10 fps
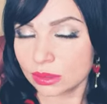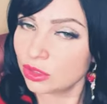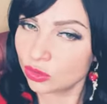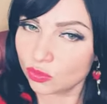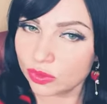
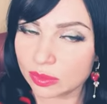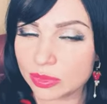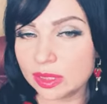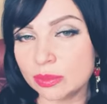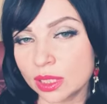you will
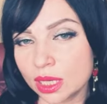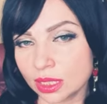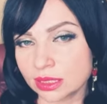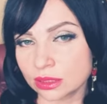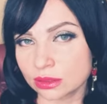be
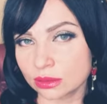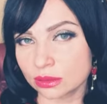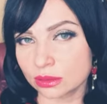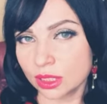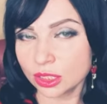blocked
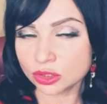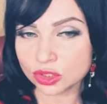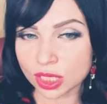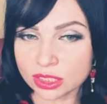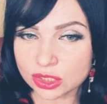
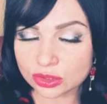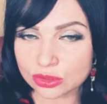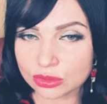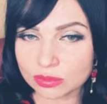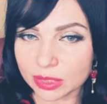try
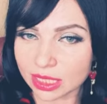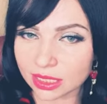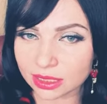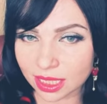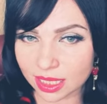to make
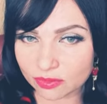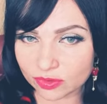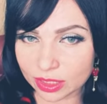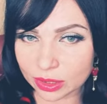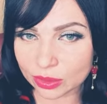a live
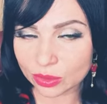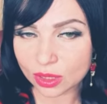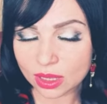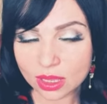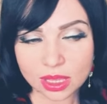video
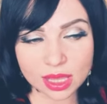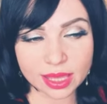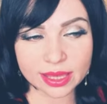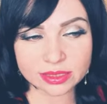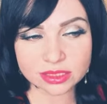
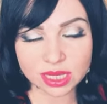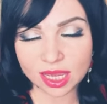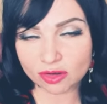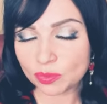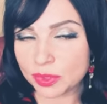and
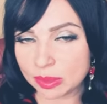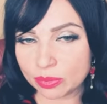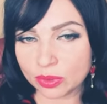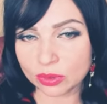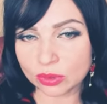have
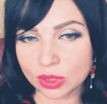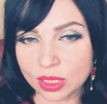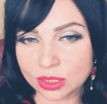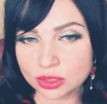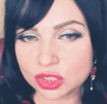people
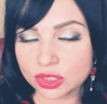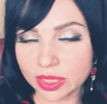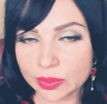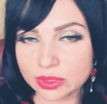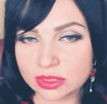
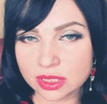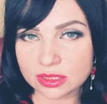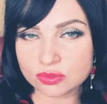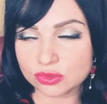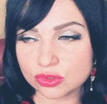sharing
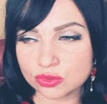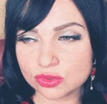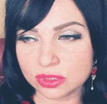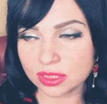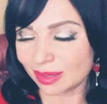things you
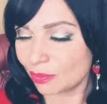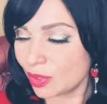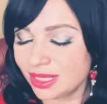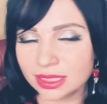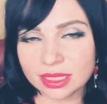that
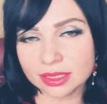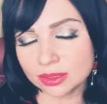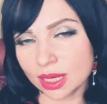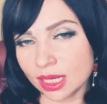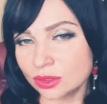completely un
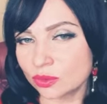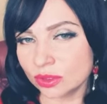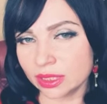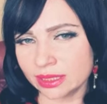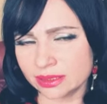
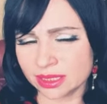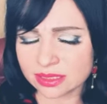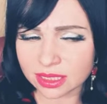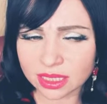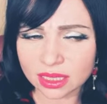unrelated. I
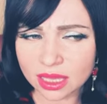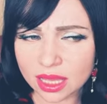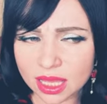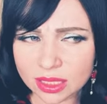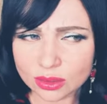think
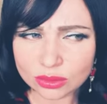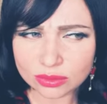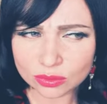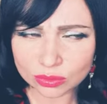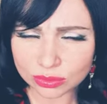
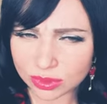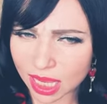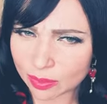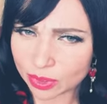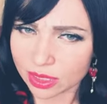
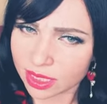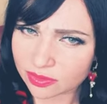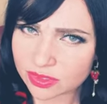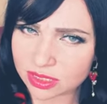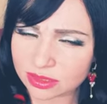I
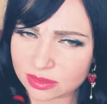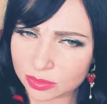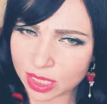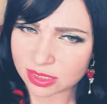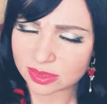believe that
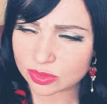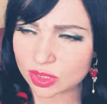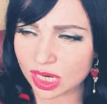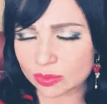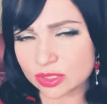my
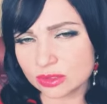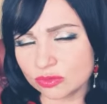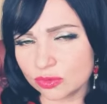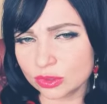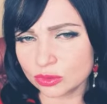subscribers and
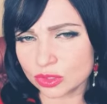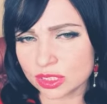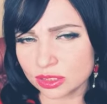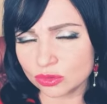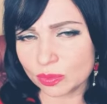followers
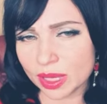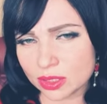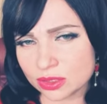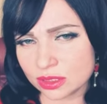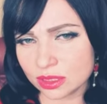can do
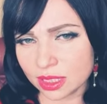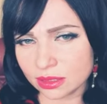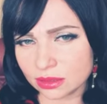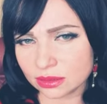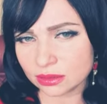better than
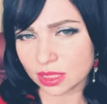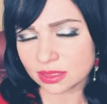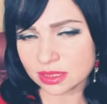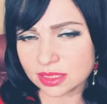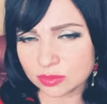that. I
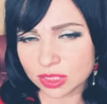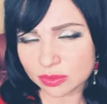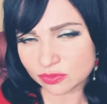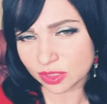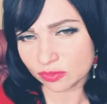think
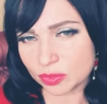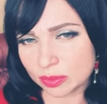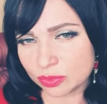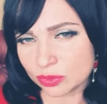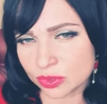sometimes we have
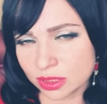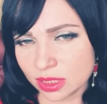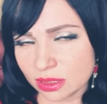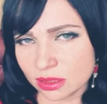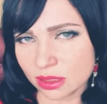people that
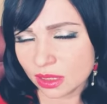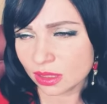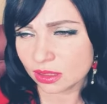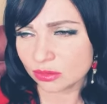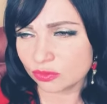are
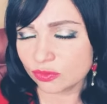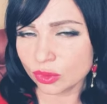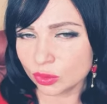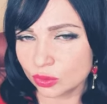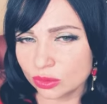
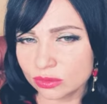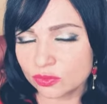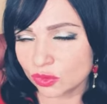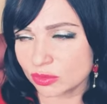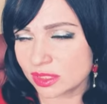following
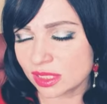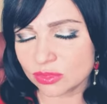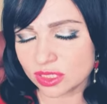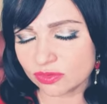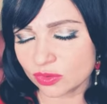from
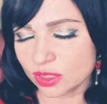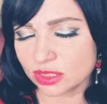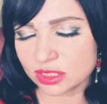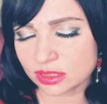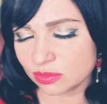some
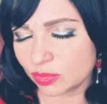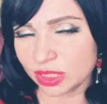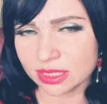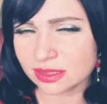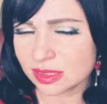different
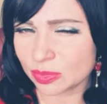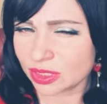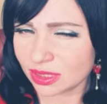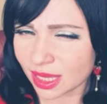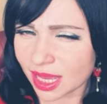places,
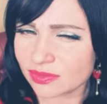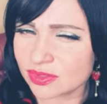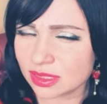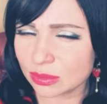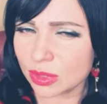but have
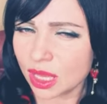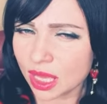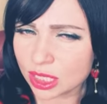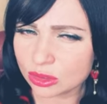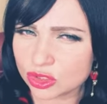some,
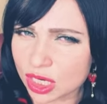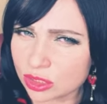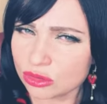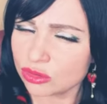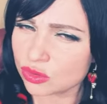you know, try
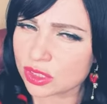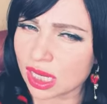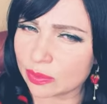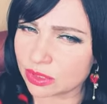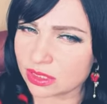to use
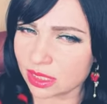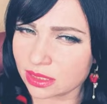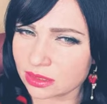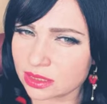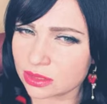common
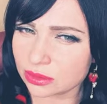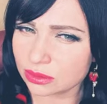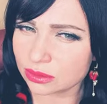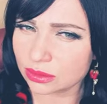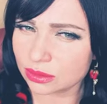sense.
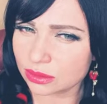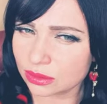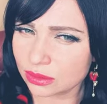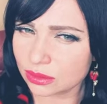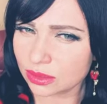
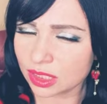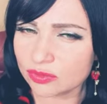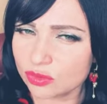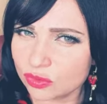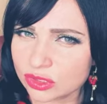If
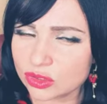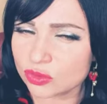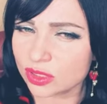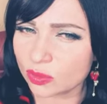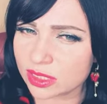you want to
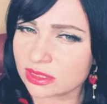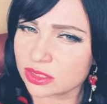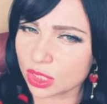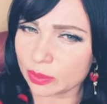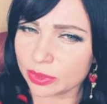request a
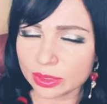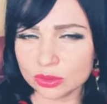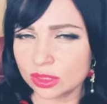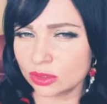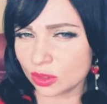topic, you
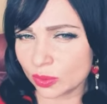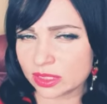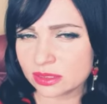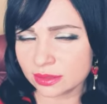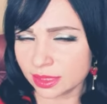can
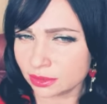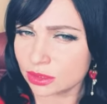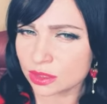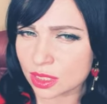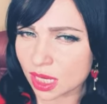request it later
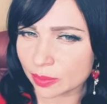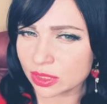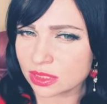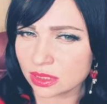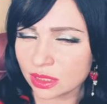in the
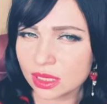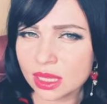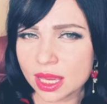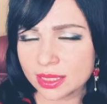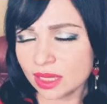comment
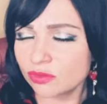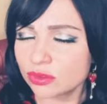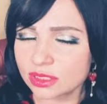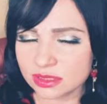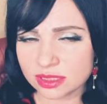and I will
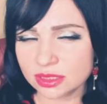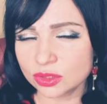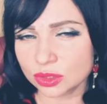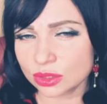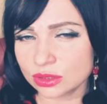
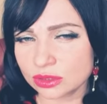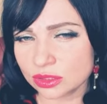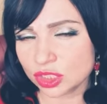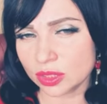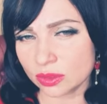consider
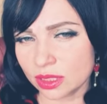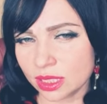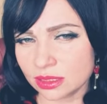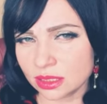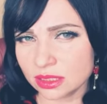sharing
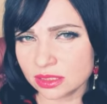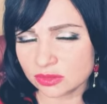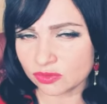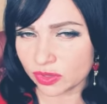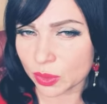that. It is
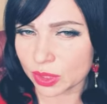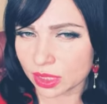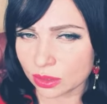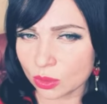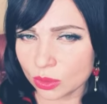very
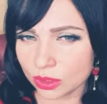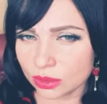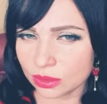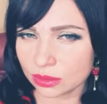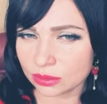
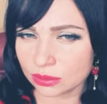annoying